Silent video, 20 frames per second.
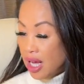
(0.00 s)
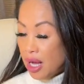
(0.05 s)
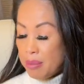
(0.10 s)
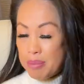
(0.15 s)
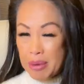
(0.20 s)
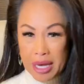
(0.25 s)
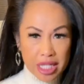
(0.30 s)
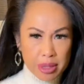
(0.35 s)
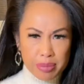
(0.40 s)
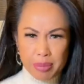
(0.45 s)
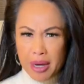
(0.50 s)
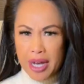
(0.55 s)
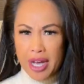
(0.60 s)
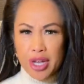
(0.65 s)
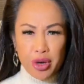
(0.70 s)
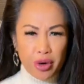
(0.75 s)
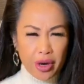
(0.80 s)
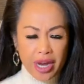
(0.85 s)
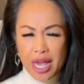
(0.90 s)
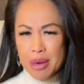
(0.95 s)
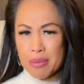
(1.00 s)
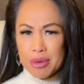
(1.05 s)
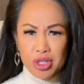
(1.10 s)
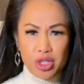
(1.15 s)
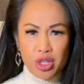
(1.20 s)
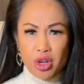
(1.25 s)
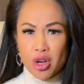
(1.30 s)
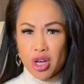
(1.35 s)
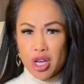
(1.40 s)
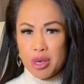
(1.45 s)
Best Buy or
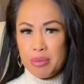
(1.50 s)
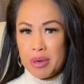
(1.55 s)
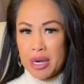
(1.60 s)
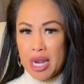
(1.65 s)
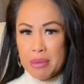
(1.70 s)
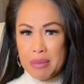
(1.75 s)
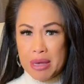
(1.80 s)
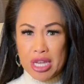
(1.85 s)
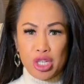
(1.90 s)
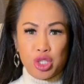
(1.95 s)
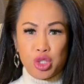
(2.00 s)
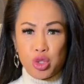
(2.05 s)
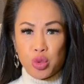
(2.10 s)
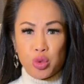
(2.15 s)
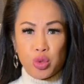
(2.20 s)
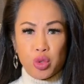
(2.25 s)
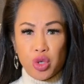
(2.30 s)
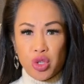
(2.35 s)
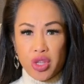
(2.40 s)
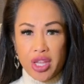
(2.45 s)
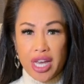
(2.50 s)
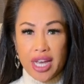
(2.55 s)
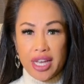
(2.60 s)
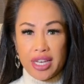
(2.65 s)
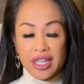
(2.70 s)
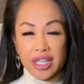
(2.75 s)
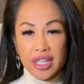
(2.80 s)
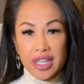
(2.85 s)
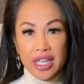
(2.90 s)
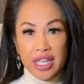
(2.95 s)
Amazon, but I make sure that
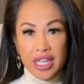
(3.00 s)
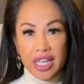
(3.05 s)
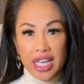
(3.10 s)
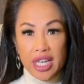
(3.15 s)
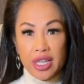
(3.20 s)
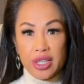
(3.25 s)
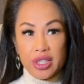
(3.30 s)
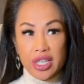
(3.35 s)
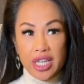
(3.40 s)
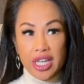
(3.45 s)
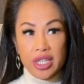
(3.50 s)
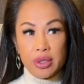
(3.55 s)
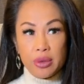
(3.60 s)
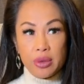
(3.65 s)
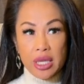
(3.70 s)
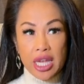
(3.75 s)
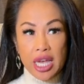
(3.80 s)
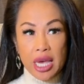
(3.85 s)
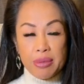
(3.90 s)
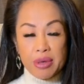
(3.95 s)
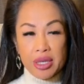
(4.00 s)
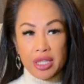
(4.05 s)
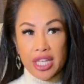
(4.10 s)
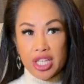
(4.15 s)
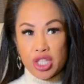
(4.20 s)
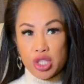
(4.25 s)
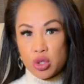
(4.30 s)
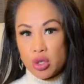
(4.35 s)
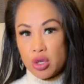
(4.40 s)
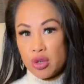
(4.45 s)
it
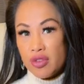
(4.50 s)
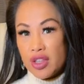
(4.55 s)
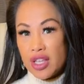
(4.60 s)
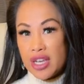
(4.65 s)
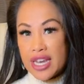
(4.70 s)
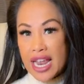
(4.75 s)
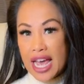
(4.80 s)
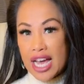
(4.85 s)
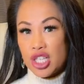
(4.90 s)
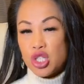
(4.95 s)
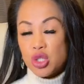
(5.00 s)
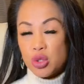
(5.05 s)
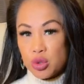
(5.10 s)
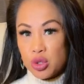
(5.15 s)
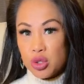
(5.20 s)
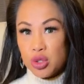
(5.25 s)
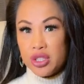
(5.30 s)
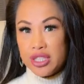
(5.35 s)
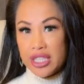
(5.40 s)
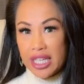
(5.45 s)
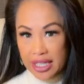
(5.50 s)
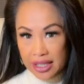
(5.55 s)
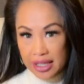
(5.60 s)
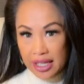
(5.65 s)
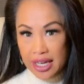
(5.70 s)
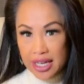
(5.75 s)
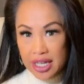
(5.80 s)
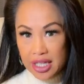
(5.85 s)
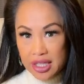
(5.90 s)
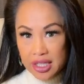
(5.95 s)
emulates sort of the natural
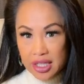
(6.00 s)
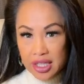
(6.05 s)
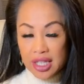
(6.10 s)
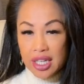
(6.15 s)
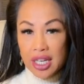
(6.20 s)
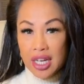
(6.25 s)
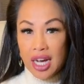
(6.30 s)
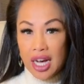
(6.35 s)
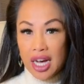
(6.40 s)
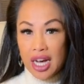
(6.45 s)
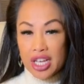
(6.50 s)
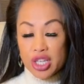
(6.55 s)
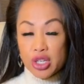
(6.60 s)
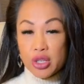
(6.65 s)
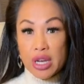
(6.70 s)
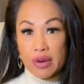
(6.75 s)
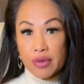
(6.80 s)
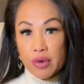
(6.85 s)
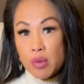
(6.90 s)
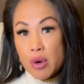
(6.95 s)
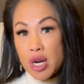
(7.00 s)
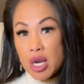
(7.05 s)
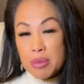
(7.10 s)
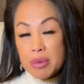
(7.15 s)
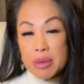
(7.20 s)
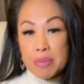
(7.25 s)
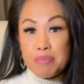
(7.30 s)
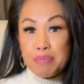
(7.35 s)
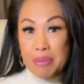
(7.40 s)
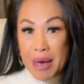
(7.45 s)
daylight. You never want to
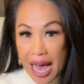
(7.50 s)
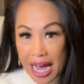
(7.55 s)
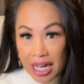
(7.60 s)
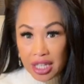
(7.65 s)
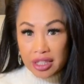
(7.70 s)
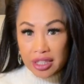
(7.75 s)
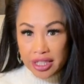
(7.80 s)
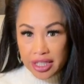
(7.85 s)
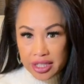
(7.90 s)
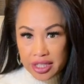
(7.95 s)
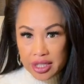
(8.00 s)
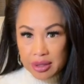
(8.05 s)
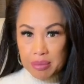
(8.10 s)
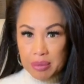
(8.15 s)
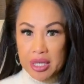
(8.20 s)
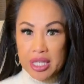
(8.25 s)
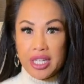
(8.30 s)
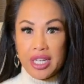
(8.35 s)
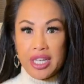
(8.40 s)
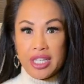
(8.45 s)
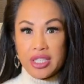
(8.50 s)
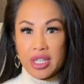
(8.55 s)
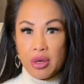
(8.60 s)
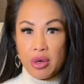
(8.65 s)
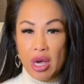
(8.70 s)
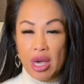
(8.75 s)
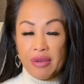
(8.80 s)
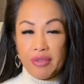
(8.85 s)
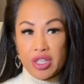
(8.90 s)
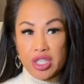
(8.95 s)
be backlit because
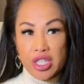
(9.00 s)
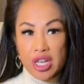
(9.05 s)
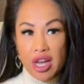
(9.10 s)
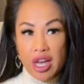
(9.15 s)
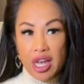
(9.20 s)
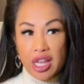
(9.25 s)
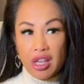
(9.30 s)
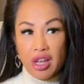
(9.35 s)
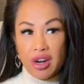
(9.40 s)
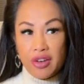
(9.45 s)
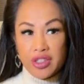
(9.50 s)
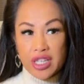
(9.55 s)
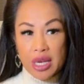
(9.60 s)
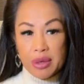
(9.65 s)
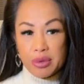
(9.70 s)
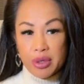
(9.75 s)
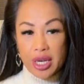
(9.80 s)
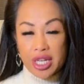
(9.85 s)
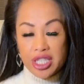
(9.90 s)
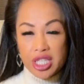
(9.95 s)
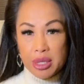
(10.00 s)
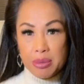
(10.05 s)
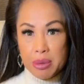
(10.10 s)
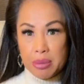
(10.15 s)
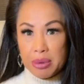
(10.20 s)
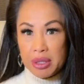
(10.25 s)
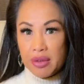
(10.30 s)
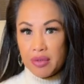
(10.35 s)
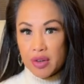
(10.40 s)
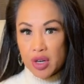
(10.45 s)
a lot of times when I see
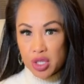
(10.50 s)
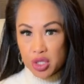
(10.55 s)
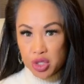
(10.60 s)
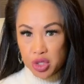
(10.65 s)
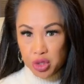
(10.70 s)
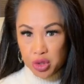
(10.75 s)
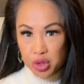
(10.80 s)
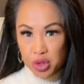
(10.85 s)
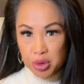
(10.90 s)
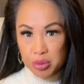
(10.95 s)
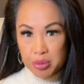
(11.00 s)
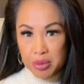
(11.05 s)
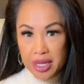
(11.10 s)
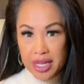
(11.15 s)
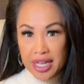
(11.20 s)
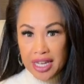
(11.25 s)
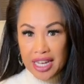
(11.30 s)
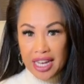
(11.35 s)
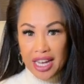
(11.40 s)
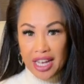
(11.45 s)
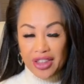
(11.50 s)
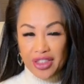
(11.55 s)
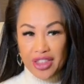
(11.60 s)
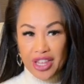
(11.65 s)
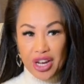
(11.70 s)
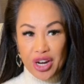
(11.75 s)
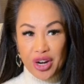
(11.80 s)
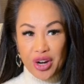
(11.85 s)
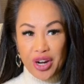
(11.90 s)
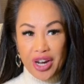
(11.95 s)
people even on Zoom,
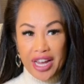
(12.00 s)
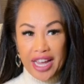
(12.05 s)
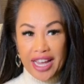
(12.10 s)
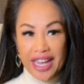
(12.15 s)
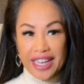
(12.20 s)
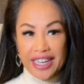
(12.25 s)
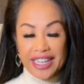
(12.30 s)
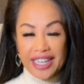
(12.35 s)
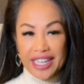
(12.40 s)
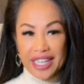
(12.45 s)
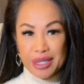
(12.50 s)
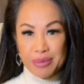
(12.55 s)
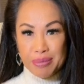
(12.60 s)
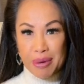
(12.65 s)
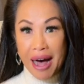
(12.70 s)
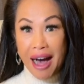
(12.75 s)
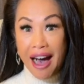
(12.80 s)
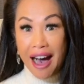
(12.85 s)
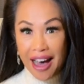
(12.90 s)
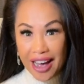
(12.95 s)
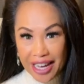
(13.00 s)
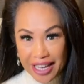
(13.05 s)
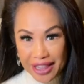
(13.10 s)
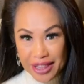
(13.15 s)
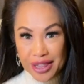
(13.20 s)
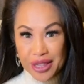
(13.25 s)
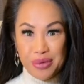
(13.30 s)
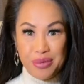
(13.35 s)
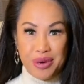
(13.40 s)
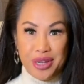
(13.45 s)
their head is
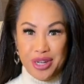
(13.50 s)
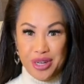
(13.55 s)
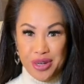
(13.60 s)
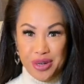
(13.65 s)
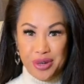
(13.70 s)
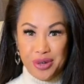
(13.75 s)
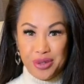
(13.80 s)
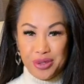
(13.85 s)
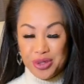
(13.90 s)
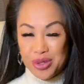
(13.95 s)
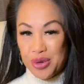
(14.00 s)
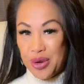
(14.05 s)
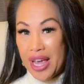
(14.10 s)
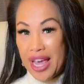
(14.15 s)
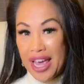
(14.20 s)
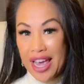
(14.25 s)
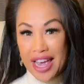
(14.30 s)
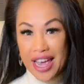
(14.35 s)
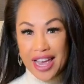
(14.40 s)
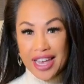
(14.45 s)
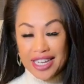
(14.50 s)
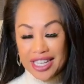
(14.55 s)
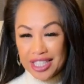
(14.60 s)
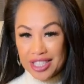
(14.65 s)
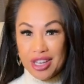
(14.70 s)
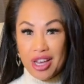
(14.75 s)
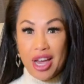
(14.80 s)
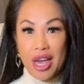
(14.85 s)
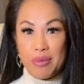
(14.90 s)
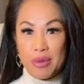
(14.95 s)
behind the window. So
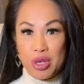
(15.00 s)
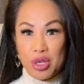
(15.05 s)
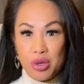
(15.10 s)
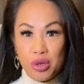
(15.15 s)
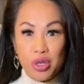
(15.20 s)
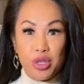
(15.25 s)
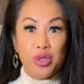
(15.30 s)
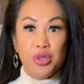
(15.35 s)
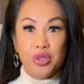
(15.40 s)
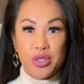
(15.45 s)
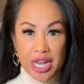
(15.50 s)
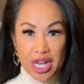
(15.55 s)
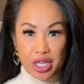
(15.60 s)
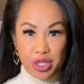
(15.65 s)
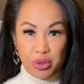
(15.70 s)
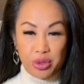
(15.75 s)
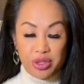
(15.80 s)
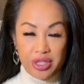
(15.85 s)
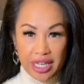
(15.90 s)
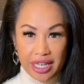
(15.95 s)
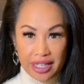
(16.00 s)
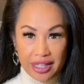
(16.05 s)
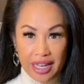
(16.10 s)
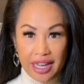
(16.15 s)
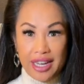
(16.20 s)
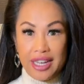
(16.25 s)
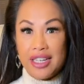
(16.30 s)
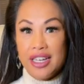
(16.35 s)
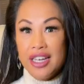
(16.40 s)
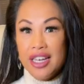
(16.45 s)
anytime that you can use natural
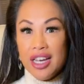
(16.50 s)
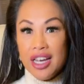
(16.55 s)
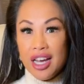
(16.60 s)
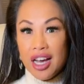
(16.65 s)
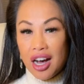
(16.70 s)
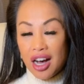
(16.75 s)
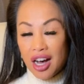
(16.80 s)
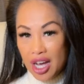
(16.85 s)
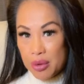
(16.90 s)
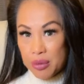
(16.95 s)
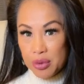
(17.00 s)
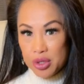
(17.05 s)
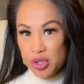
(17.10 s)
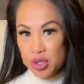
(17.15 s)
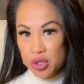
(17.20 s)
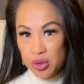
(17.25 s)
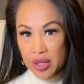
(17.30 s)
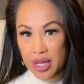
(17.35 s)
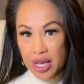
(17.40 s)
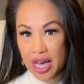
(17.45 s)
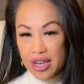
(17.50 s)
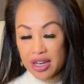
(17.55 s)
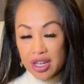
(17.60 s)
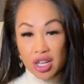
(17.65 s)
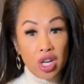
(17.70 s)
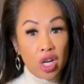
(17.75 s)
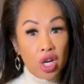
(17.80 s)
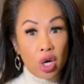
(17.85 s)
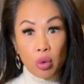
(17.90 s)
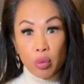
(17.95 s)
daylight, I would do that.
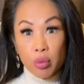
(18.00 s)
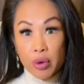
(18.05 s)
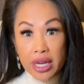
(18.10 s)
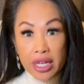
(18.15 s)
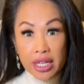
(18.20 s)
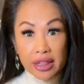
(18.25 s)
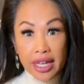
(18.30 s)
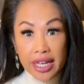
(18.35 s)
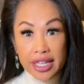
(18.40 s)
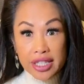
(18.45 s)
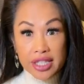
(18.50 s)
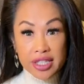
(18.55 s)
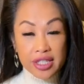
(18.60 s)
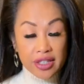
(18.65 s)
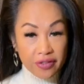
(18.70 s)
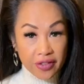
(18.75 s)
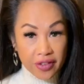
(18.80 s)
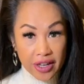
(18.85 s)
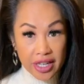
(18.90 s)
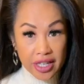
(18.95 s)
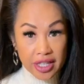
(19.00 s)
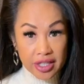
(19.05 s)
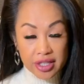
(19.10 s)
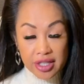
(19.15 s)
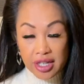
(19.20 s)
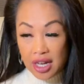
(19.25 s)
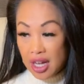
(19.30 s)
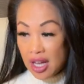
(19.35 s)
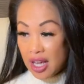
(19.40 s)
Ring lights suffice.